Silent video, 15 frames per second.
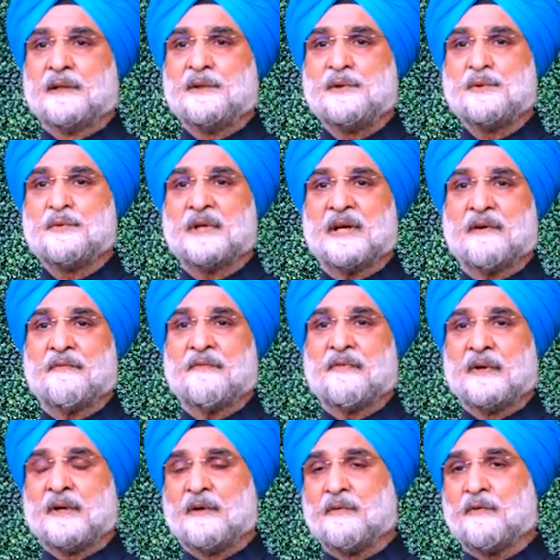You would have
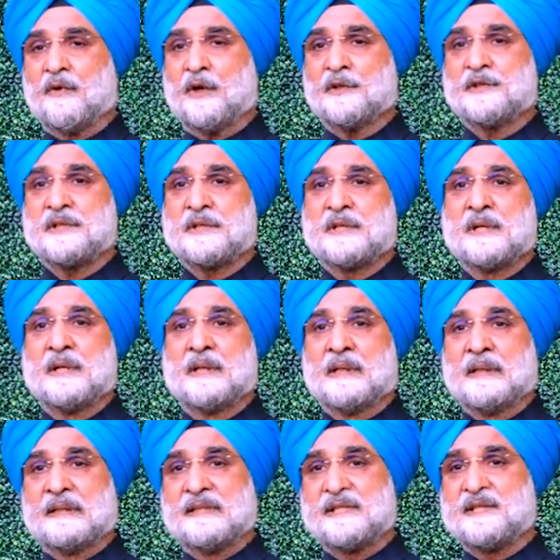watched
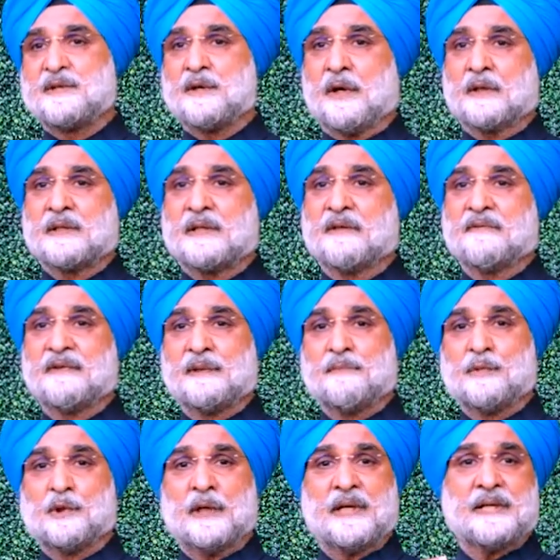this doctor with
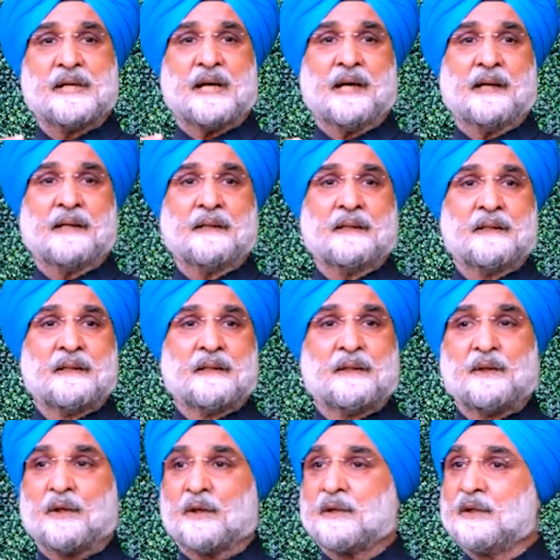bow and tie,
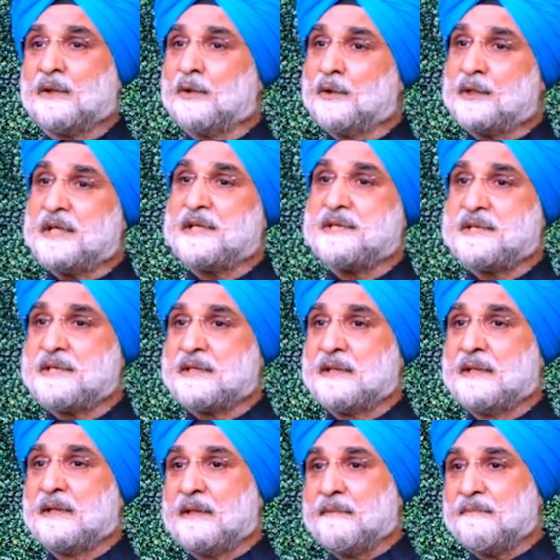Dr. Hotis.
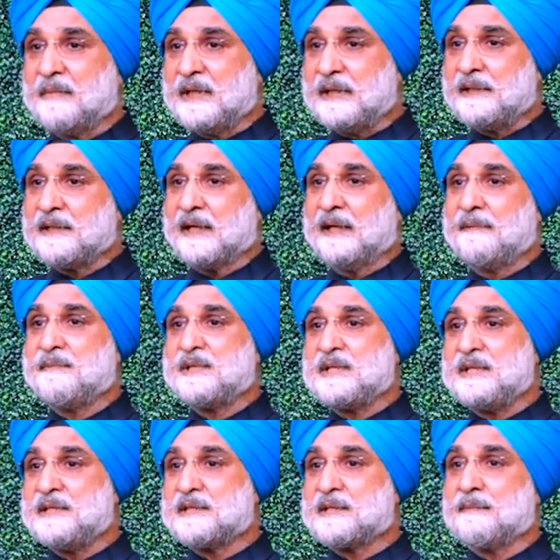Many times
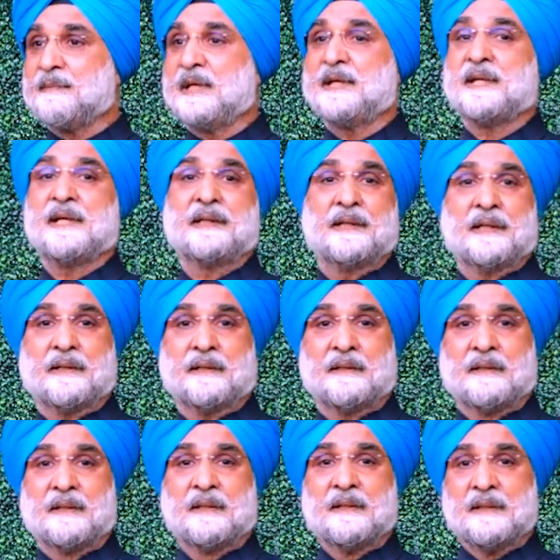he's commenting there.
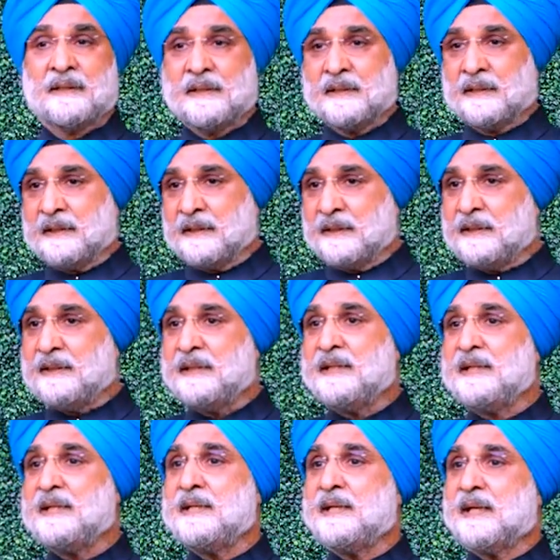
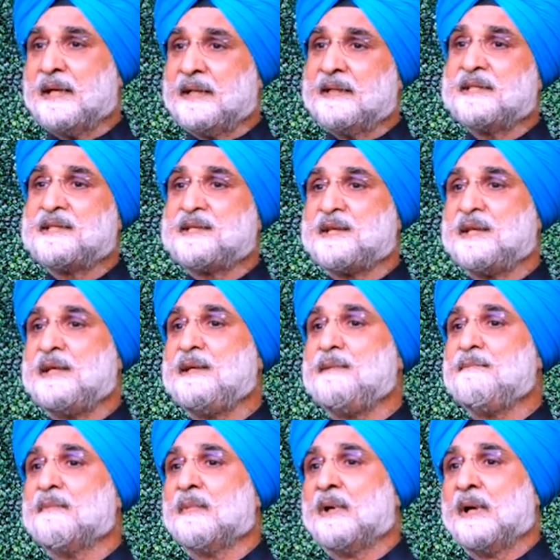He and his
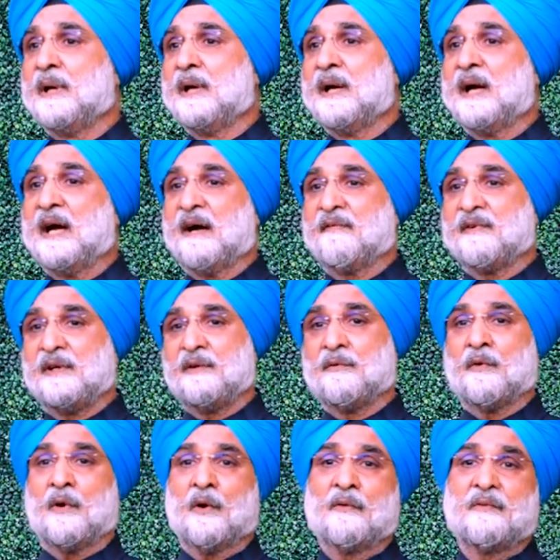team have
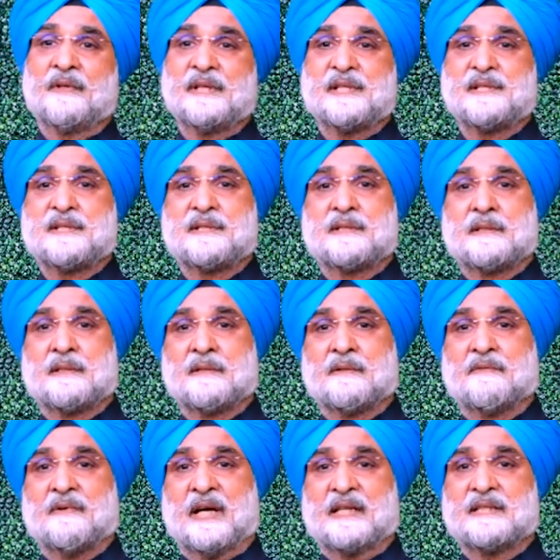evolved this
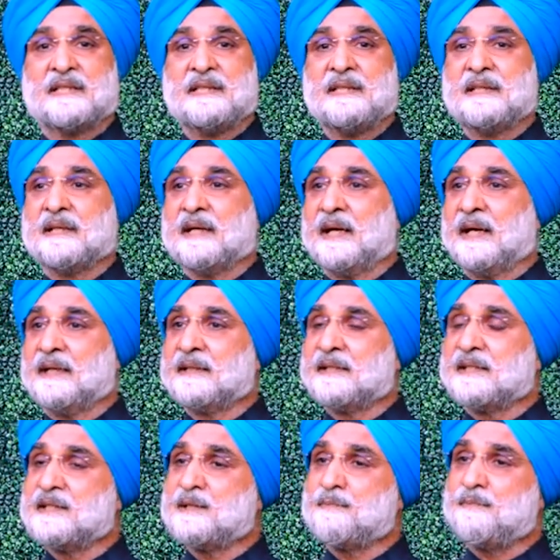vaccine and
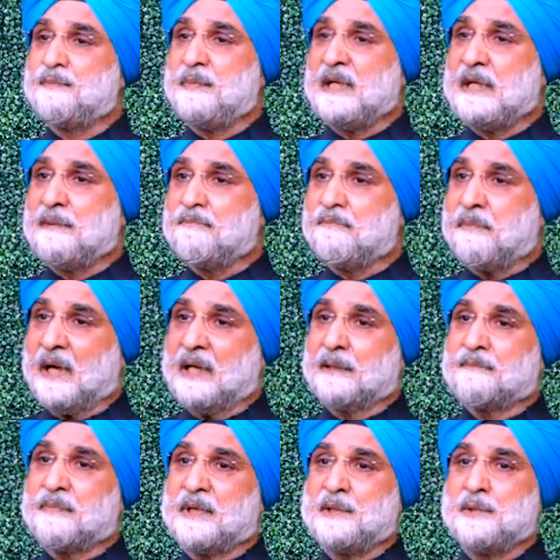it is being
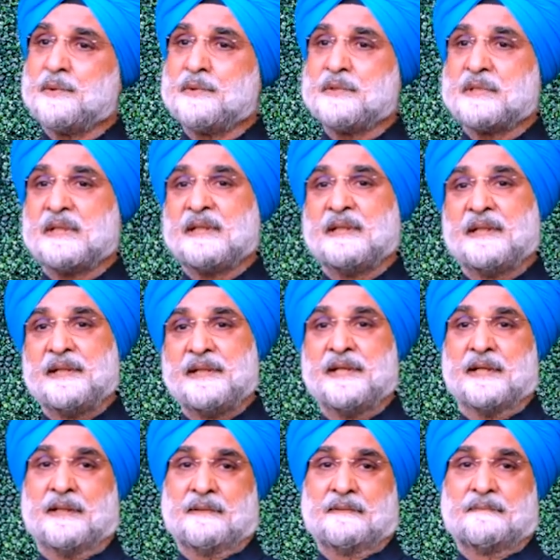bulk produced in
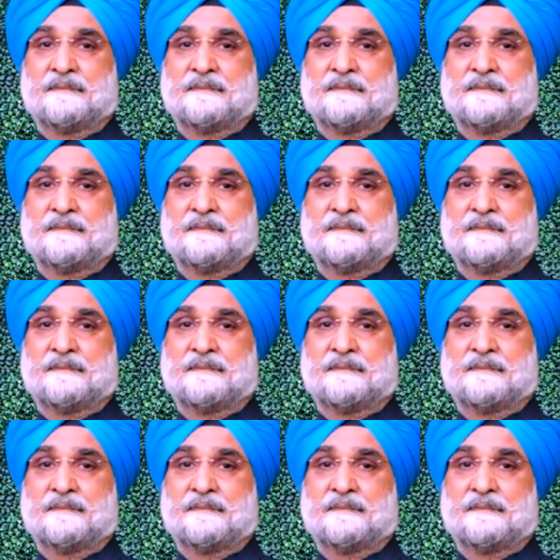India.